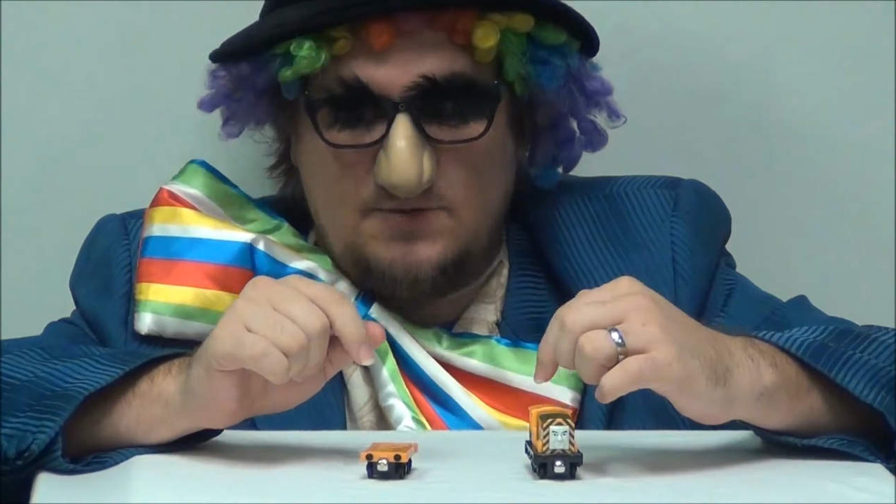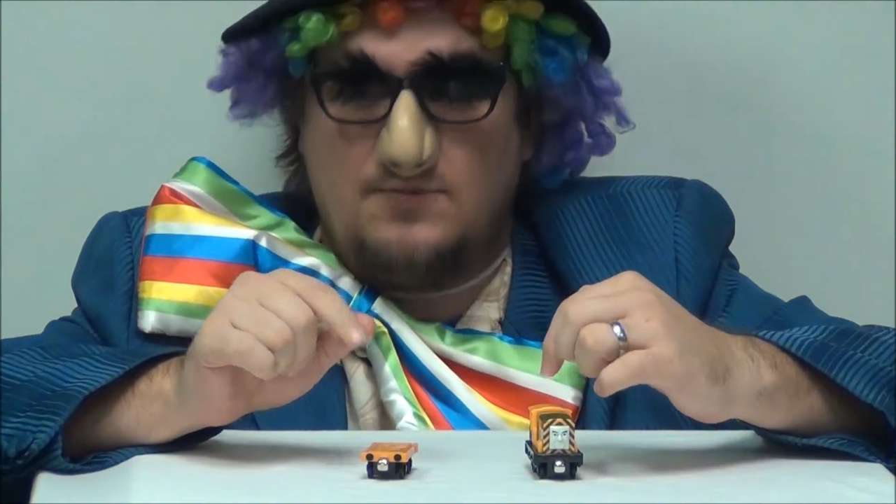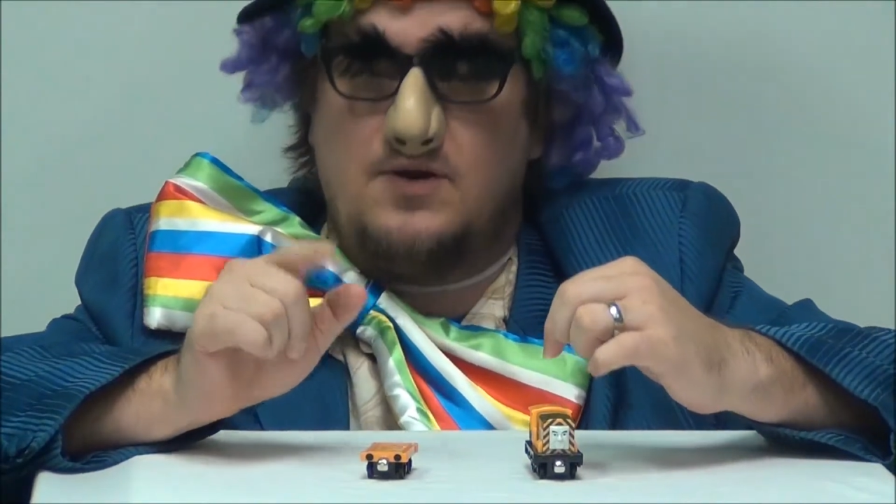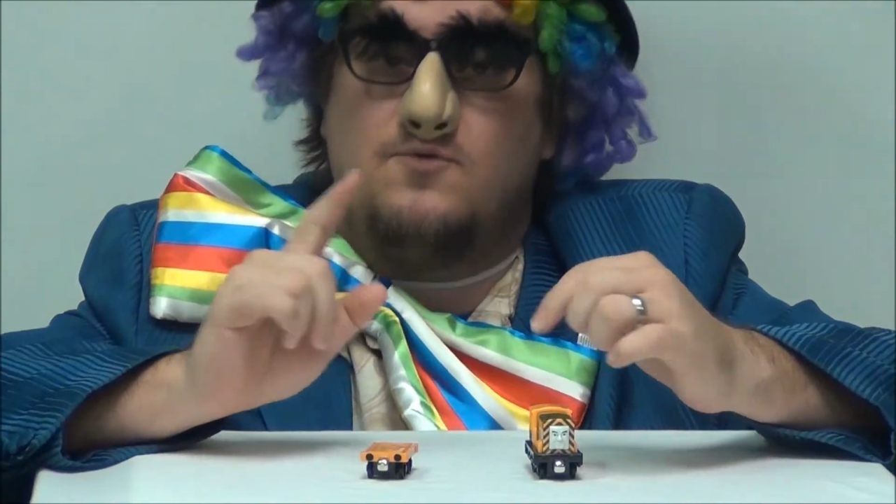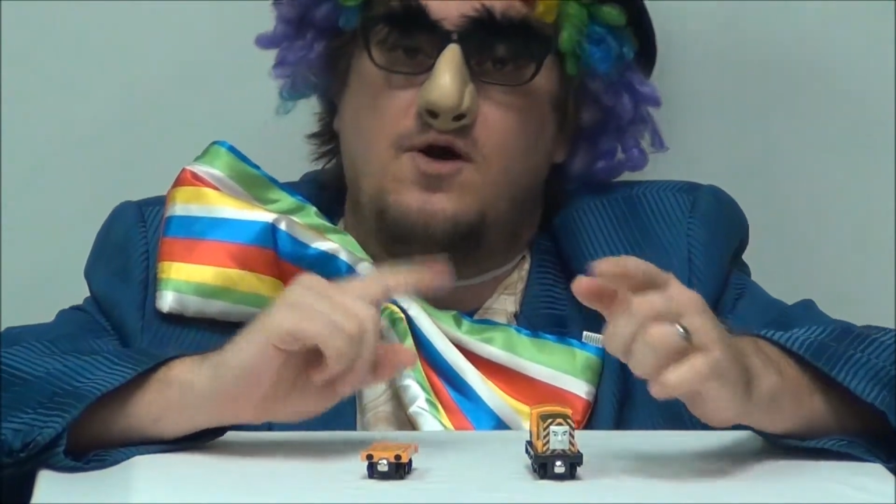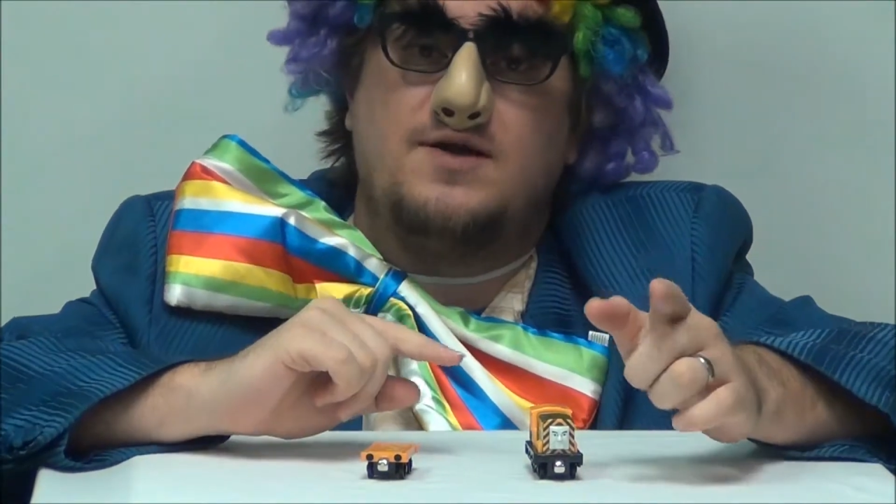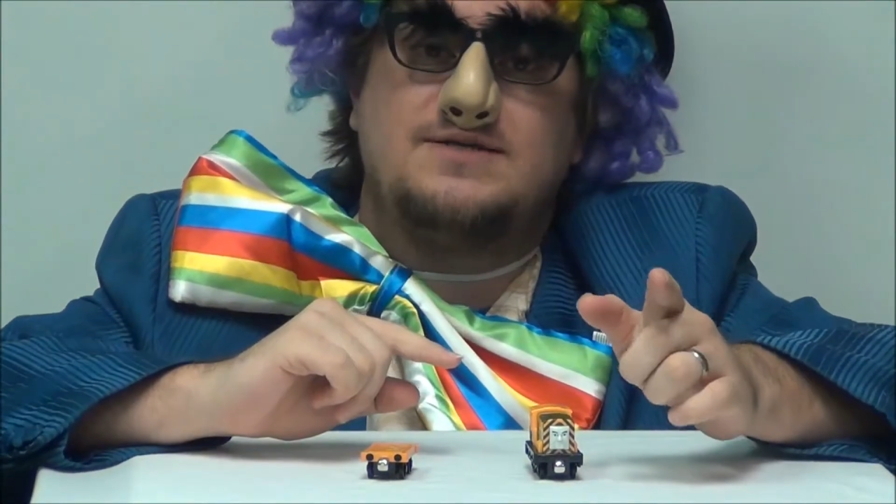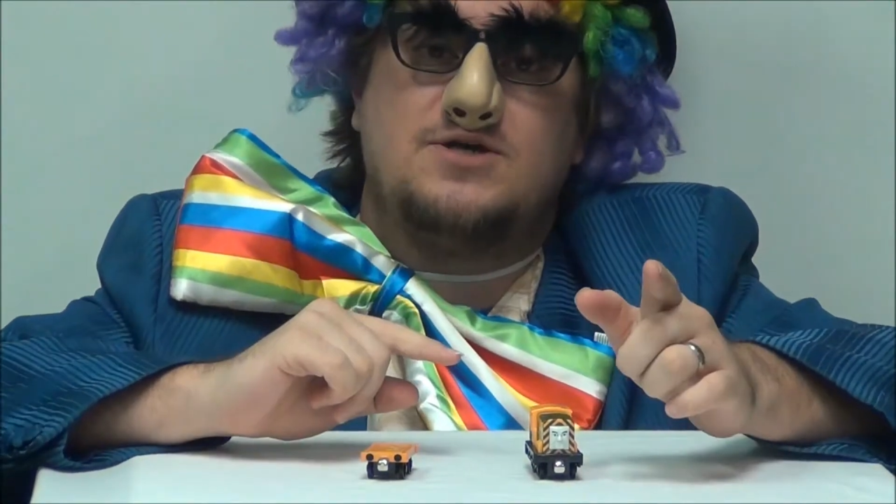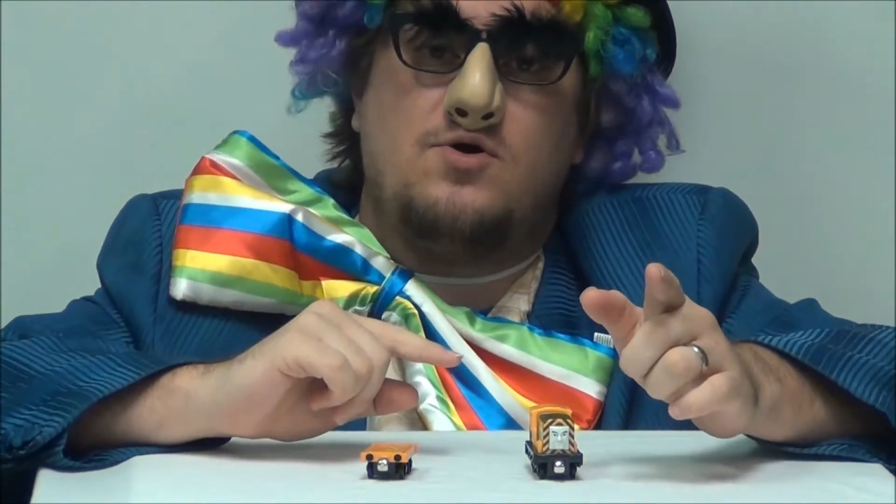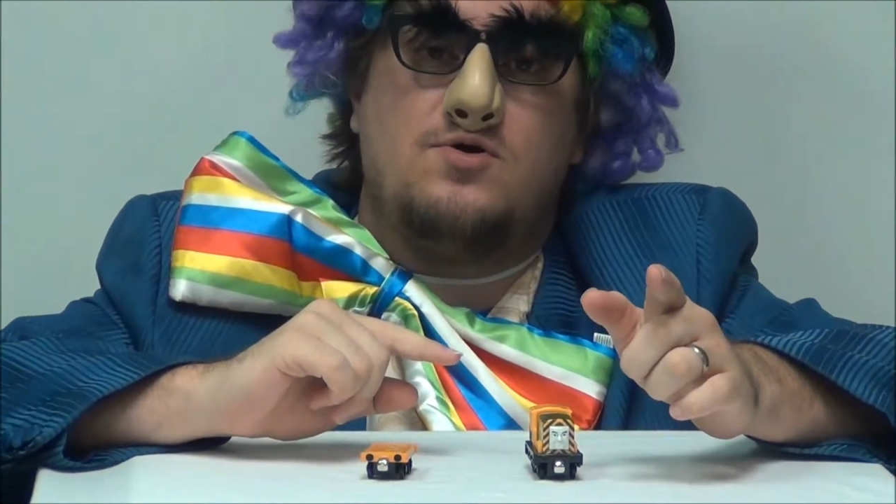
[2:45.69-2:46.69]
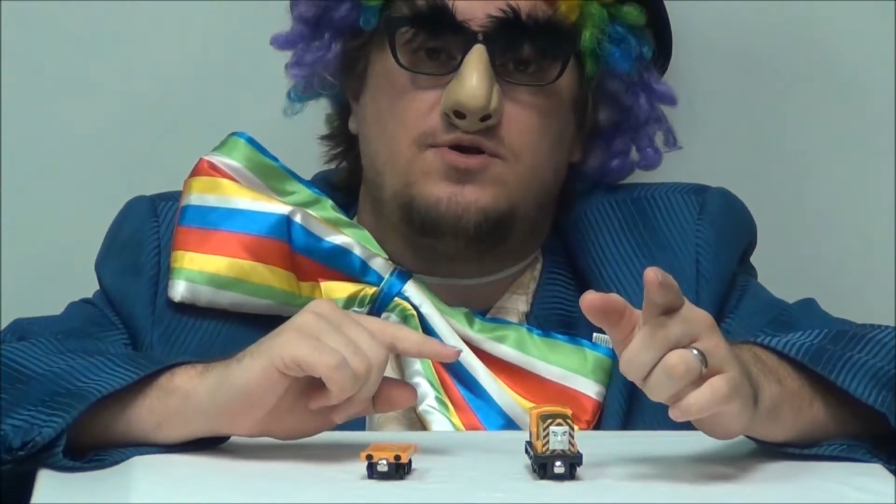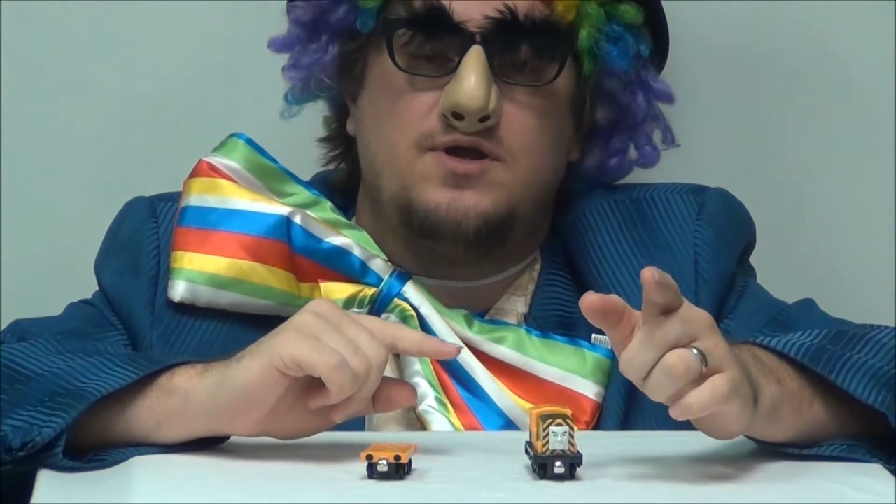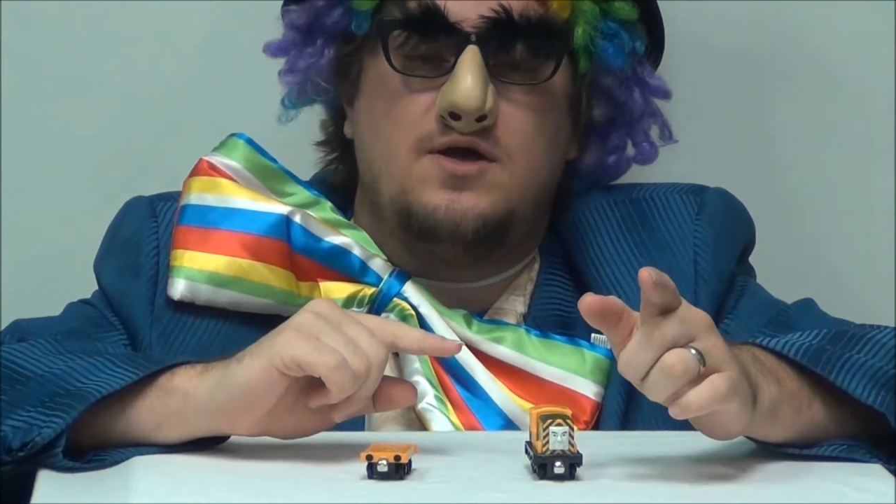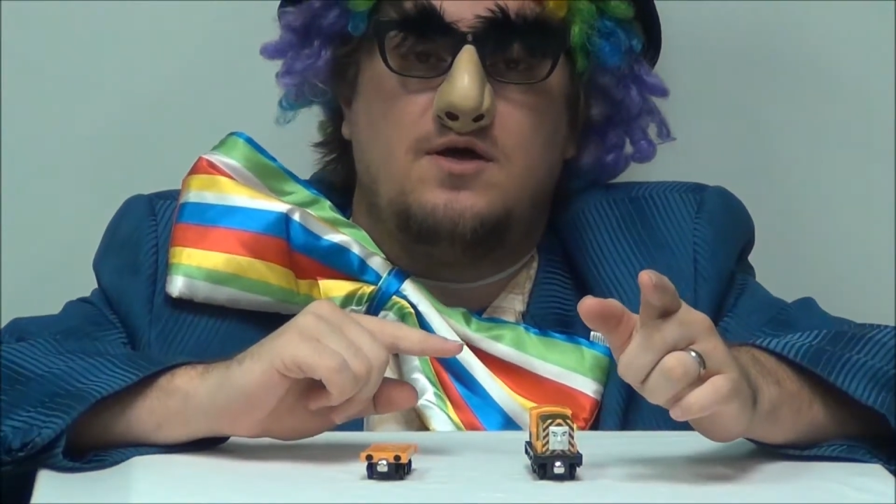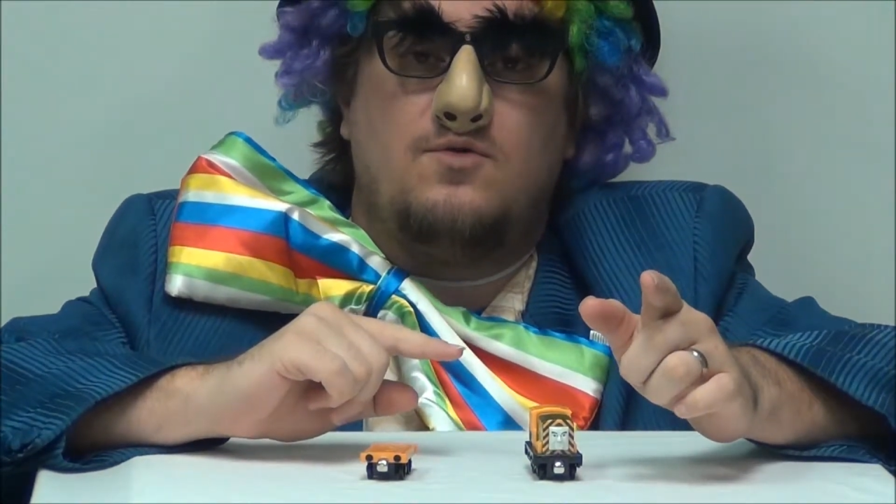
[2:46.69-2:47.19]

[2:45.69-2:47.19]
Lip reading: and when one is on